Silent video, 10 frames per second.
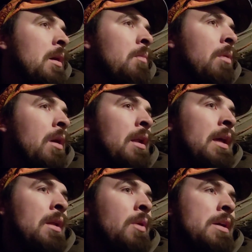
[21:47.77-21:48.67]
But
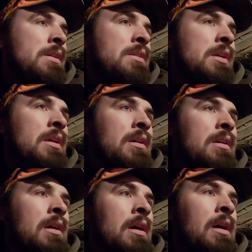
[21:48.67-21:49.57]
anyways,
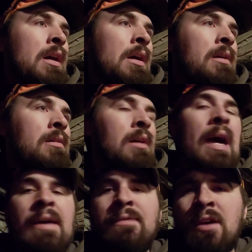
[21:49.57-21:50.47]

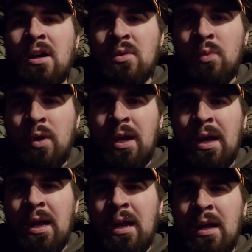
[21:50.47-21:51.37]
I've talked
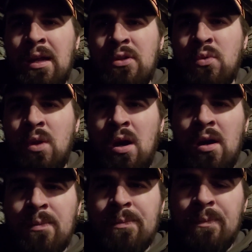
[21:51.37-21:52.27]
way too
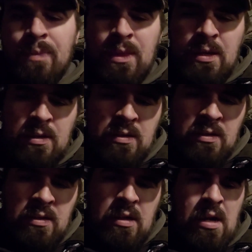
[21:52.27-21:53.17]
long.
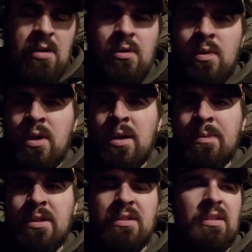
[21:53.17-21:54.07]
I don't know where I'm
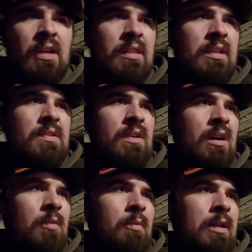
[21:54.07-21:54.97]
going to stick this
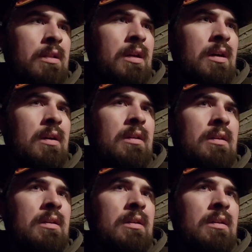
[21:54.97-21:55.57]
all, but I'm